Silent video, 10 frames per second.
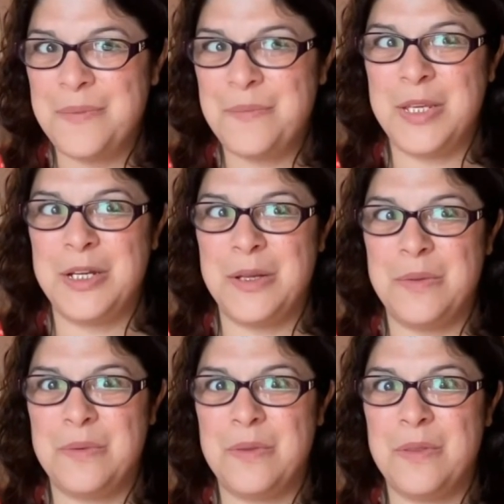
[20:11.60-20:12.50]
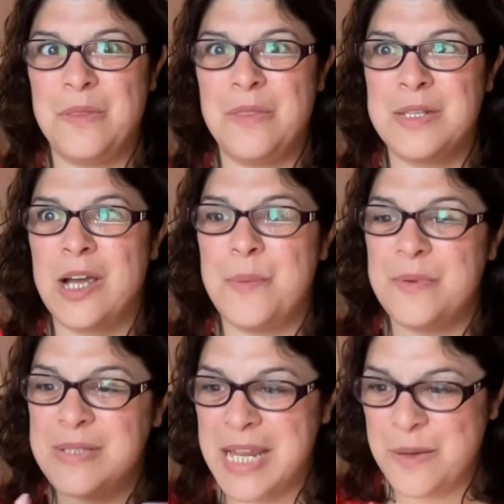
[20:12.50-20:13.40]
you know, the type
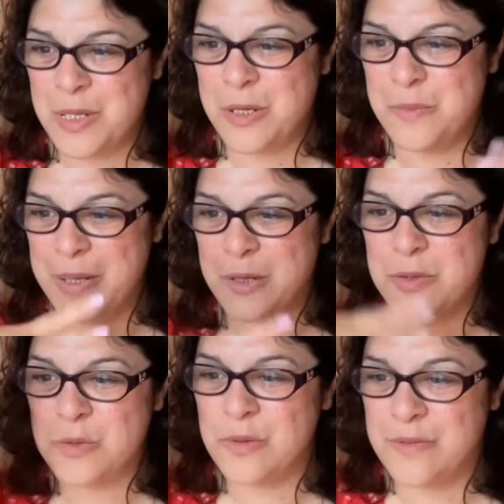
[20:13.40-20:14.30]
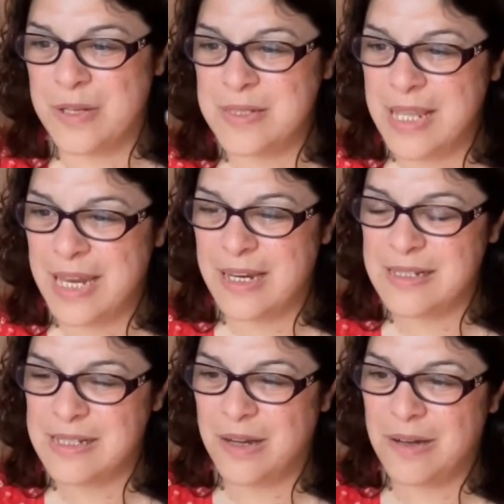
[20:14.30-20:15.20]
of team that you build, all of those
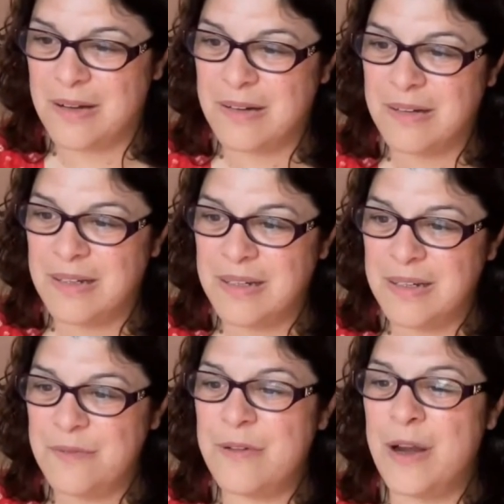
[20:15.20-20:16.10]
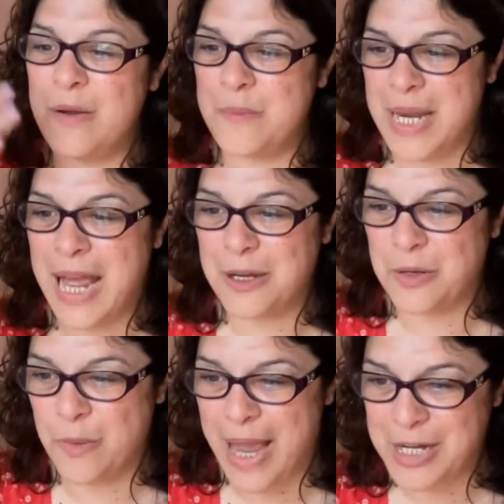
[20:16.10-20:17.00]
things are very
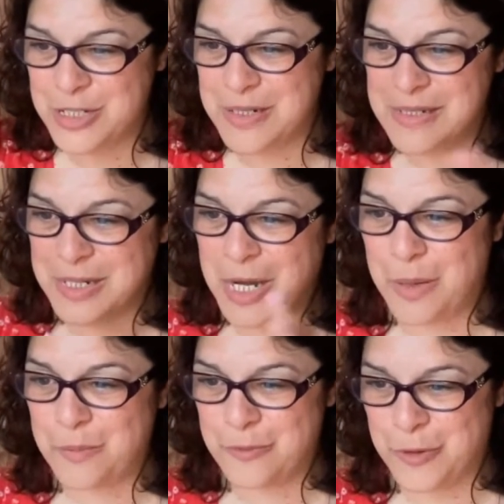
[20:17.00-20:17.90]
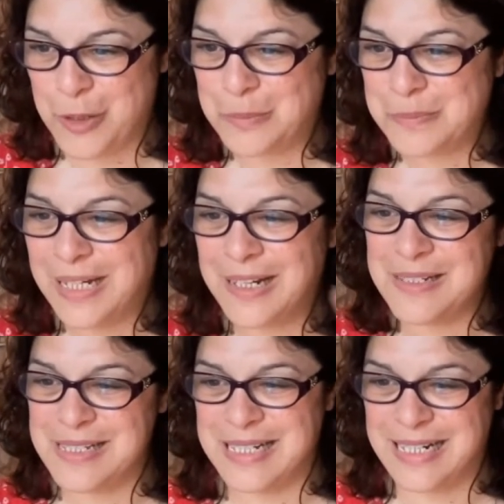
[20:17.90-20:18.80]
mechanical actions that come from
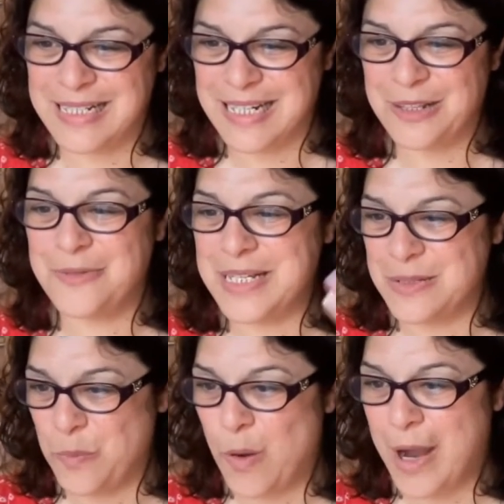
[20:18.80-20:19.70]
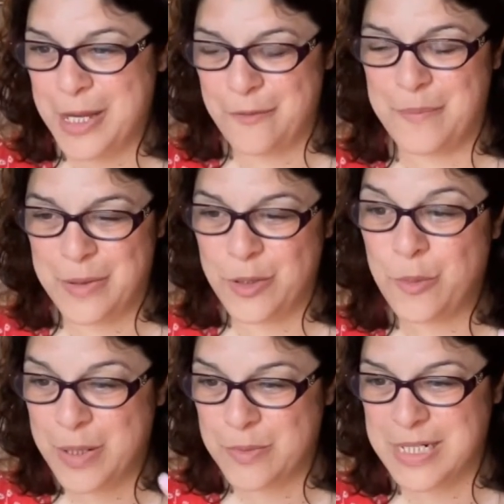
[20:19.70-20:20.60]
understanding the reason why you're
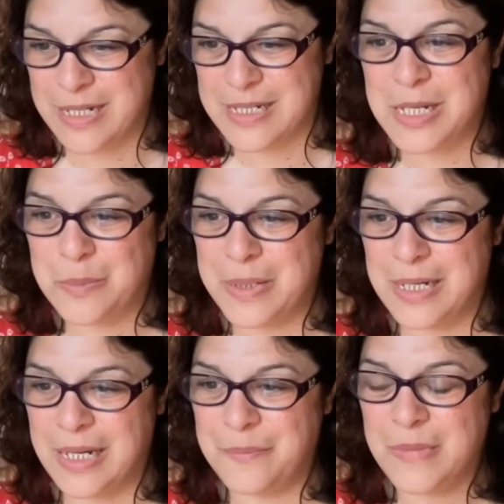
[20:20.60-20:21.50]
building this company.